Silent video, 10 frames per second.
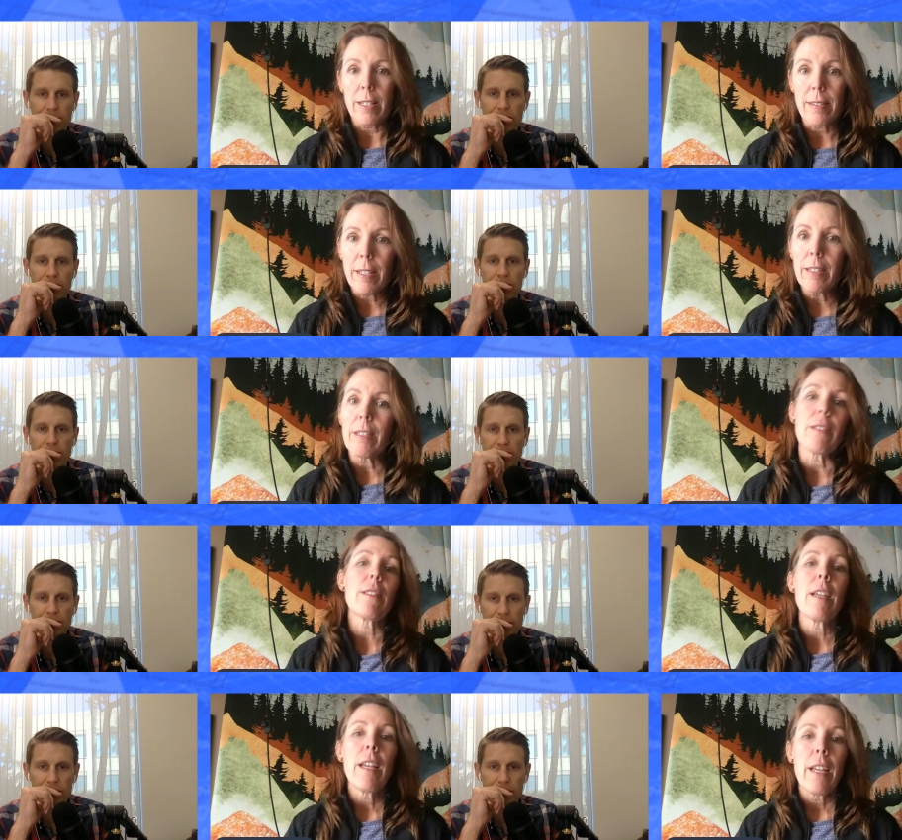Speaker 1: and the
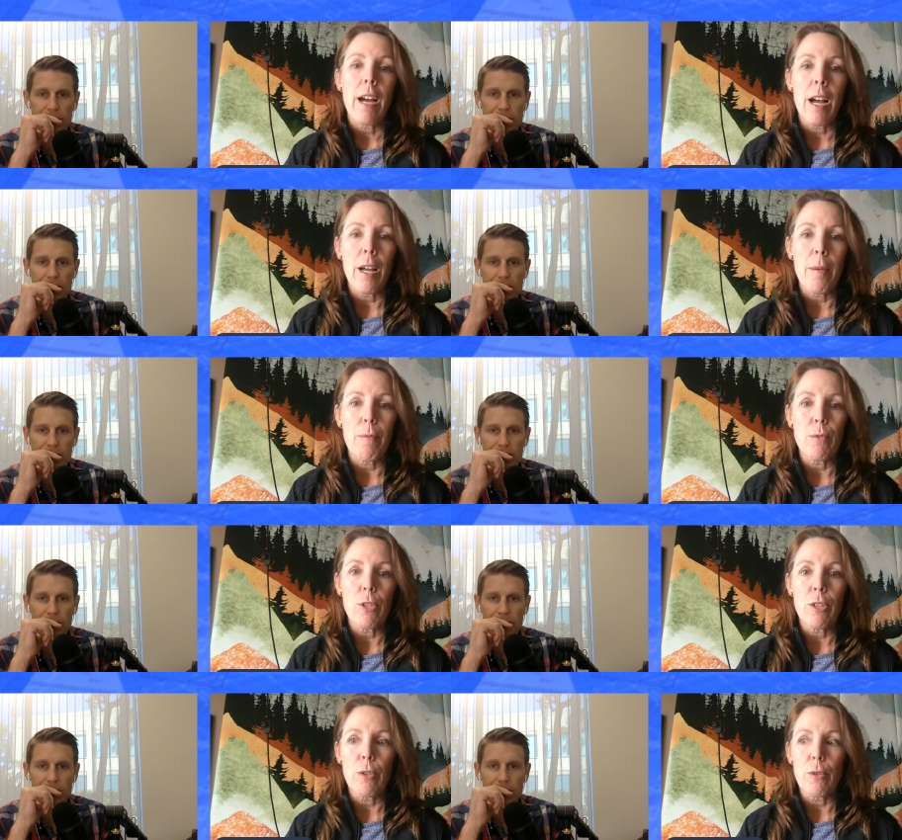skills um,
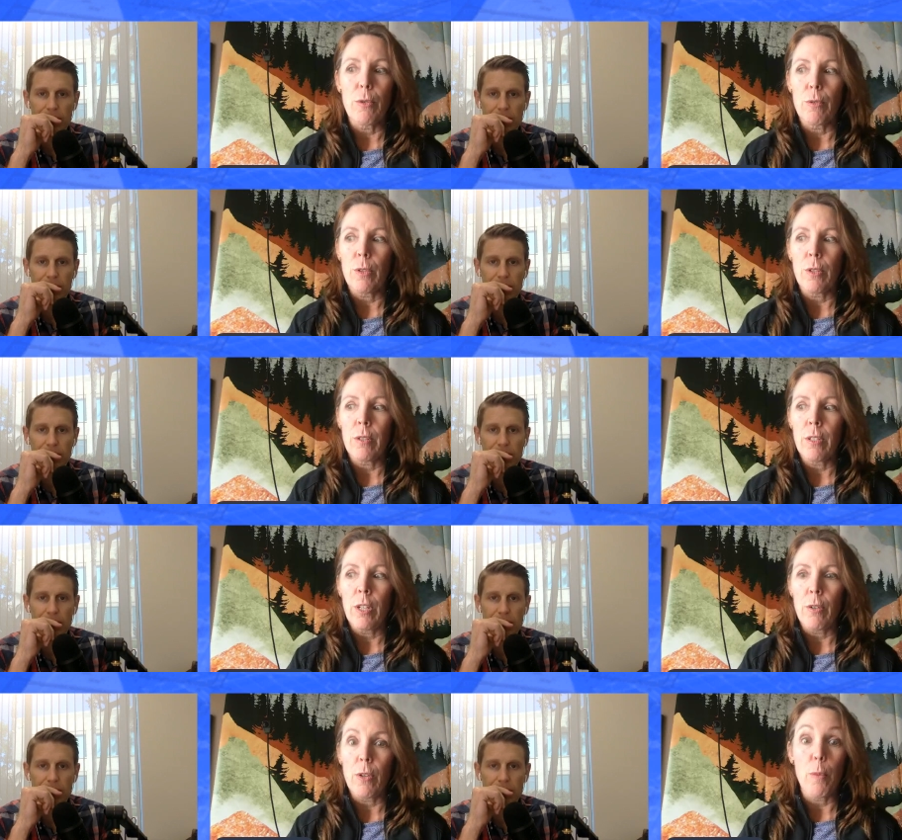to,
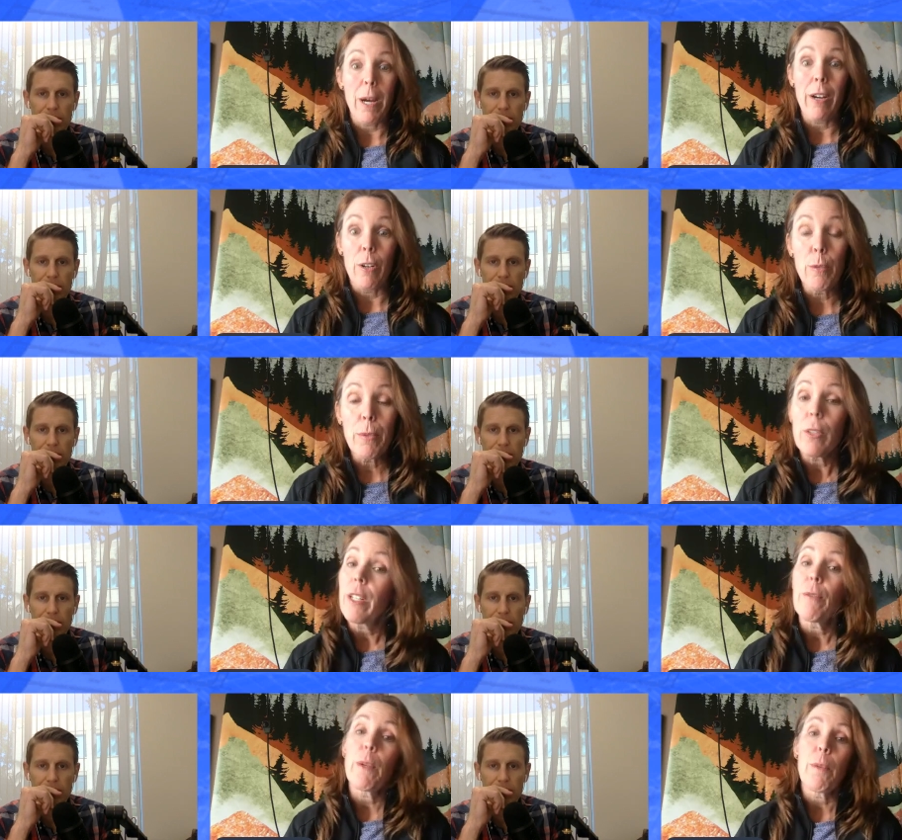you know, go buy our own
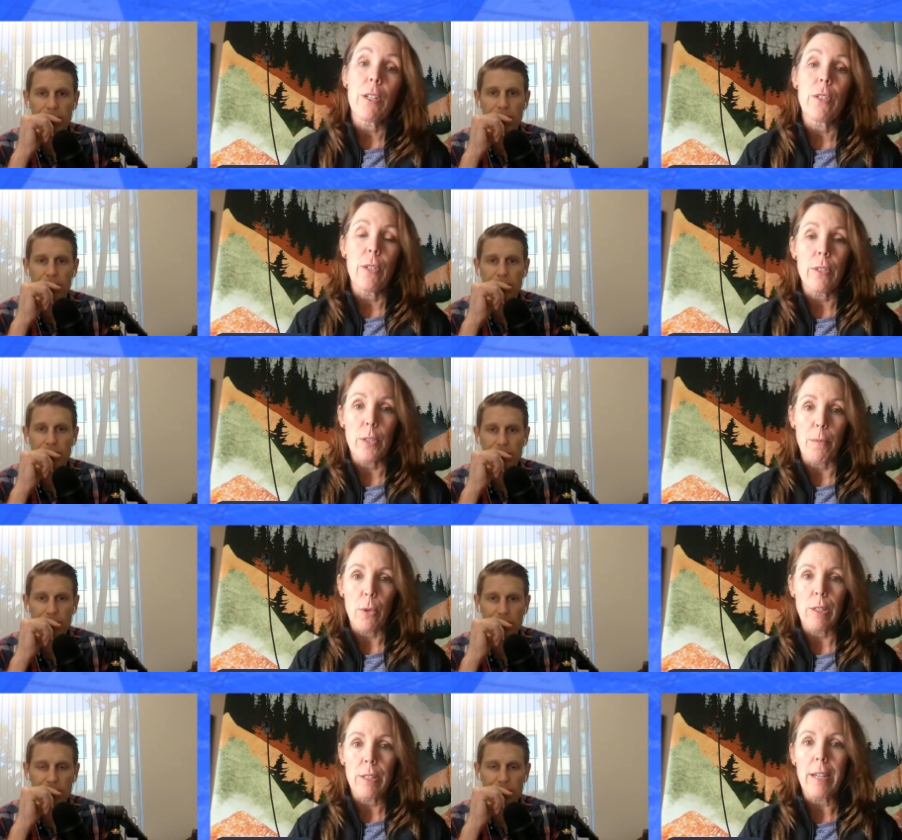building if we wanted to at some
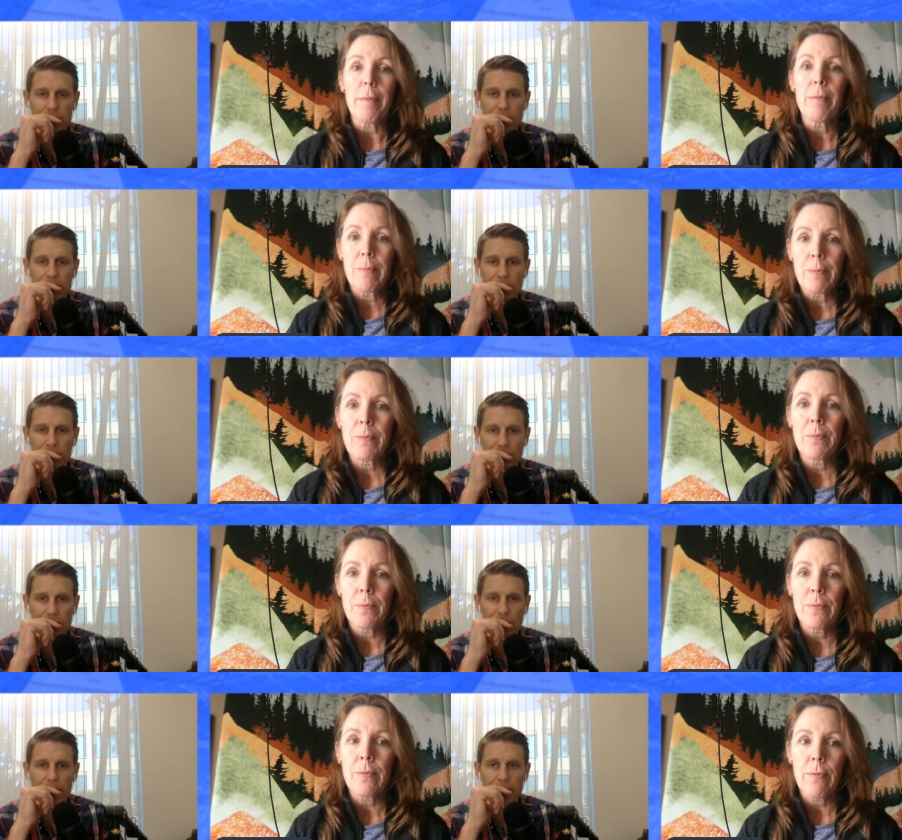point in time.
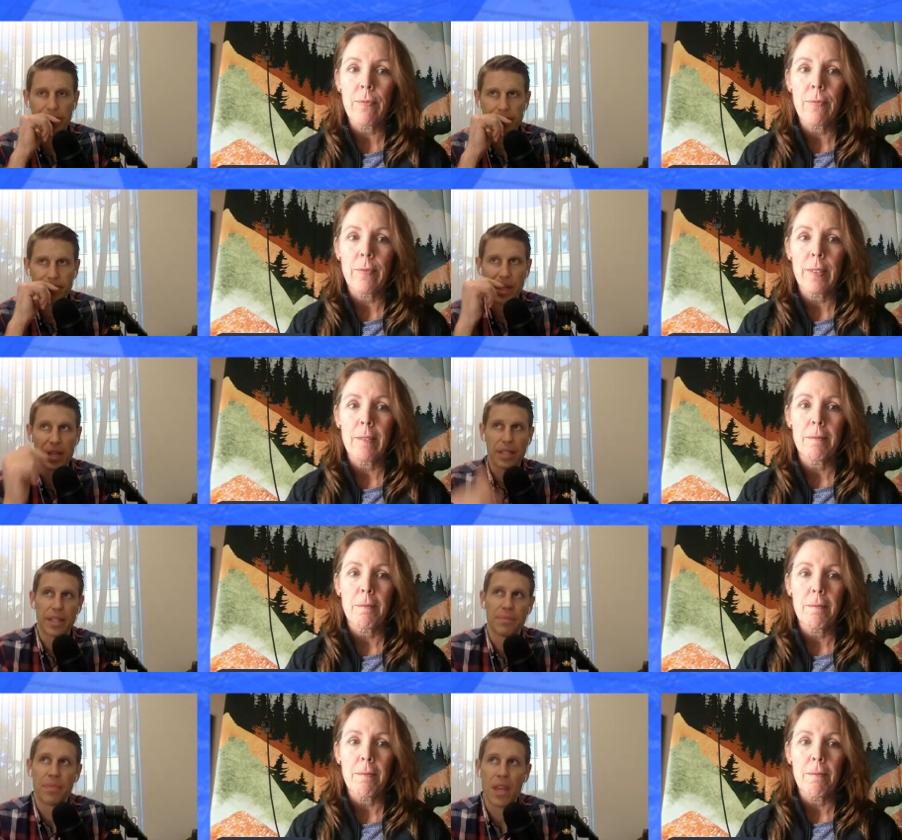
Speaker 2: Yeah. Yeah.
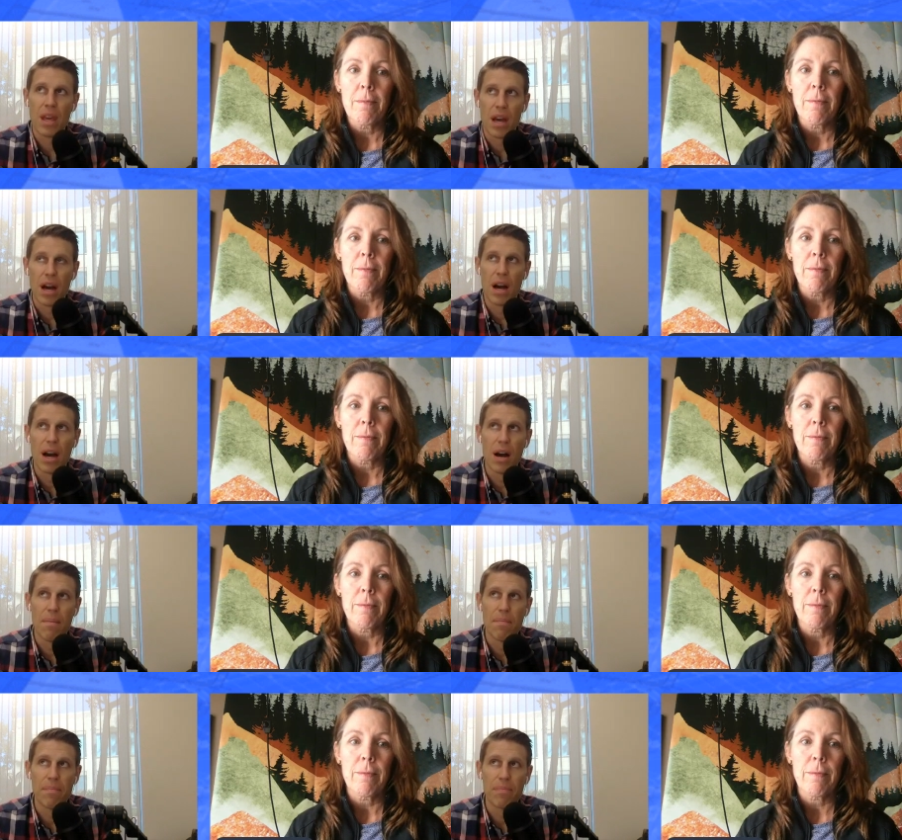Yeah.
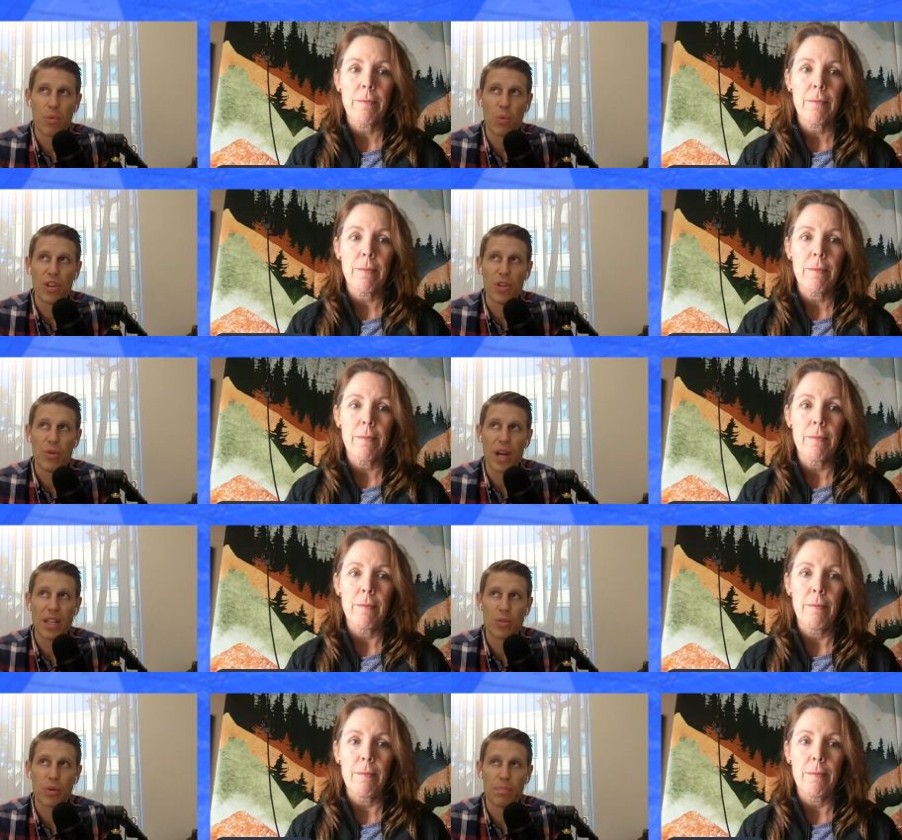Um, when you
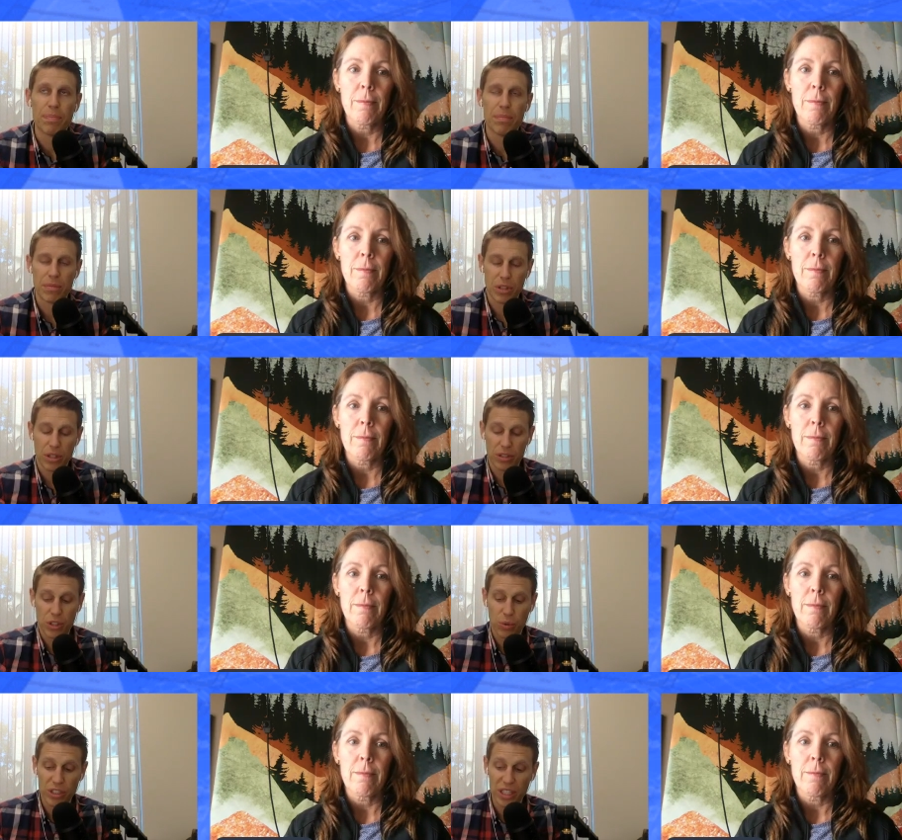guys were mm,
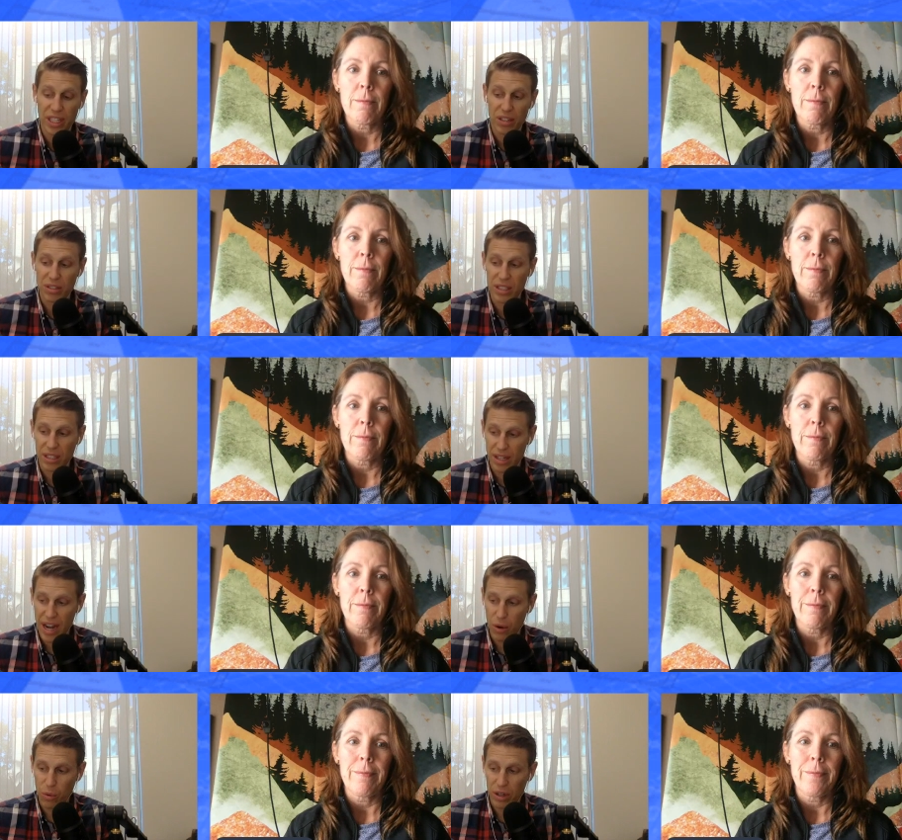switching gears the
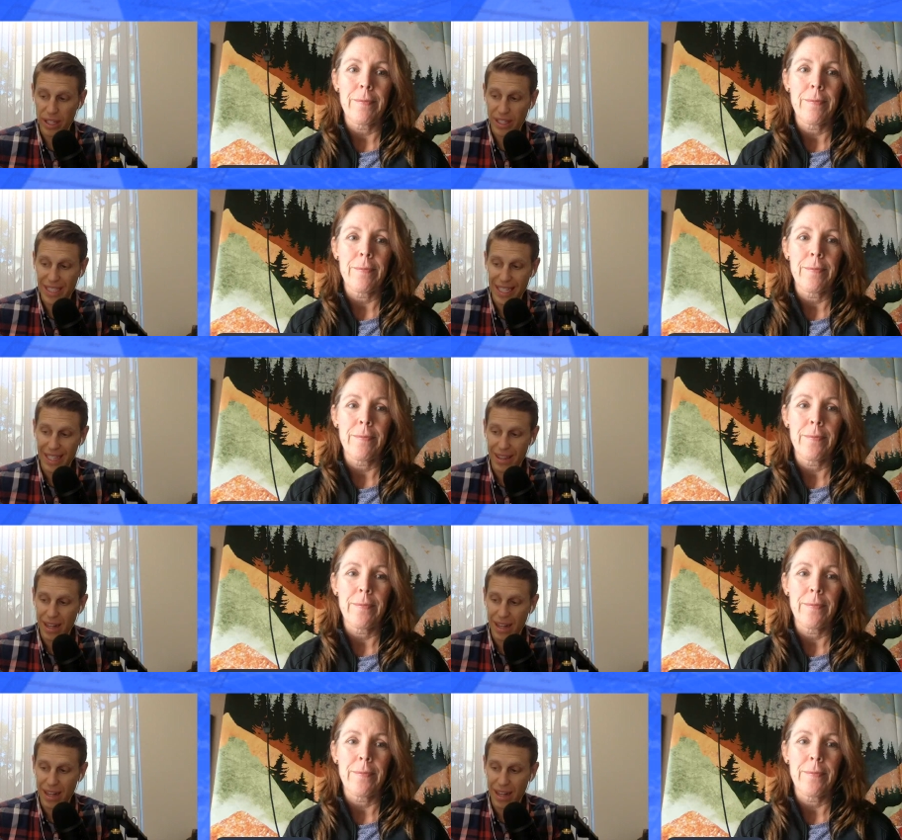networking to get